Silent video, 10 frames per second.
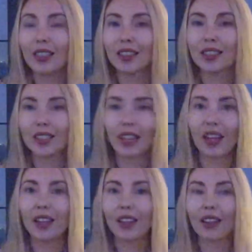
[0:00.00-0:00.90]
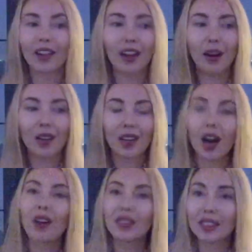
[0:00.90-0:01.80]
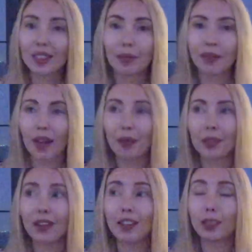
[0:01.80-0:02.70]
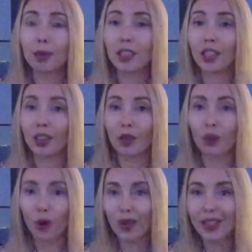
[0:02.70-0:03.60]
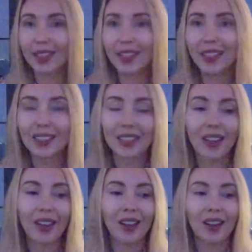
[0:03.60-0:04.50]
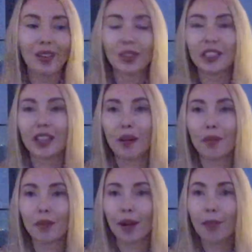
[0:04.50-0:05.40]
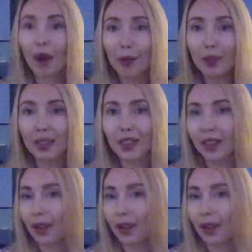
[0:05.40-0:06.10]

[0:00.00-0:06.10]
insane, like how crowded sometimes it gets, especially on holidays, on some public